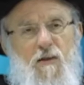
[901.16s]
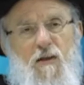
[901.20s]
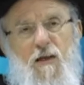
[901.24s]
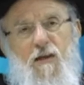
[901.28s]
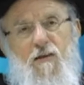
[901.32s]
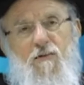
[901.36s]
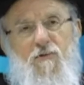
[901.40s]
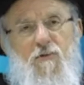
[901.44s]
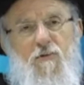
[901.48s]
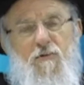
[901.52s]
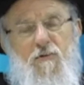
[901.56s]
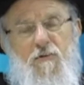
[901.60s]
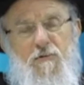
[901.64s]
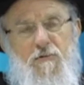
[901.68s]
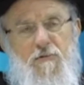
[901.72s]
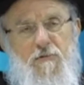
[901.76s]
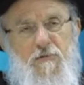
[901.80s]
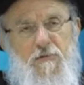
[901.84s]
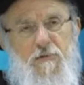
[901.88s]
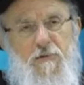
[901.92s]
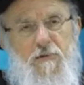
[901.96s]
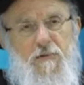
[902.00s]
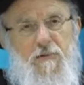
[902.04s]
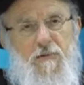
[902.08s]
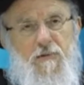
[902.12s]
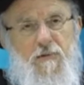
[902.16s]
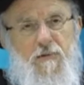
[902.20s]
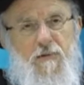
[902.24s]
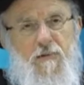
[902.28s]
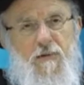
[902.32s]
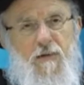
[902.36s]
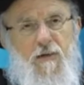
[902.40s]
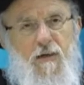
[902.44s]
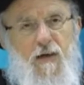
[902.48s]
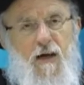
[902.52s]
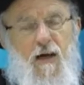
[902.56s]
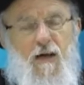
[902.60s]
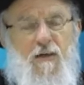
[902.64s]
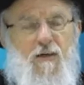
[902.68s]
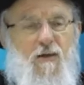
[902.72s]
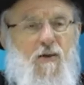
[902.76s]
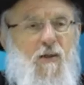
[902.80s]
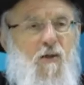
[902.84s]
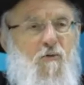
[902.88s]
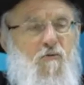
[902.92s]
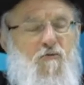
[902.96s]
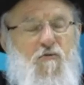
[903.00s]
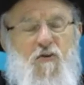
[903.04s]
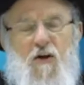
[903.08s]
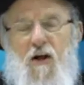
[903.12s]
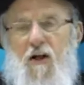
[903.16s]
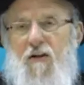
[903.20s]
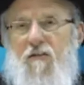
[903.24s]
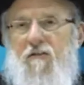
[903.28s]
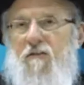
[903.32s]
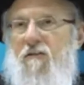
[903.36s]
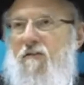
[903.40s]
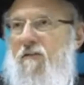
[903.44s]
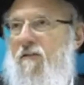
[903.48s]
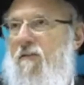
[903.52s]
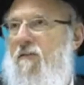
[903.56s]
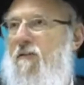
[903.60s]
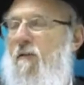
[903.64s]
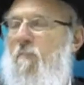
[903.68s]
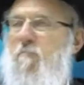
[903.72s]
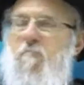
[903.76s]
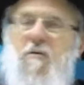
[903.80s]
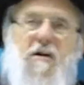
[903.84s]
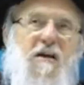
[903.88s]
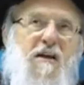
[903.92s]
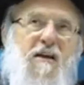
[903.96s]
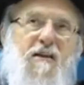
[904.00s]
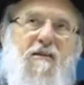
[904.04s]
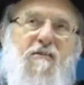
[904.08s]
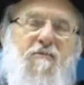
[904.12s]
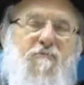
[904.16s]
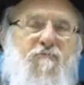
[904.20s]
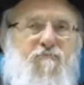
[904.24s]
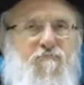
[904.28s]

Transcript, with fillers: in the end. Another felt a big,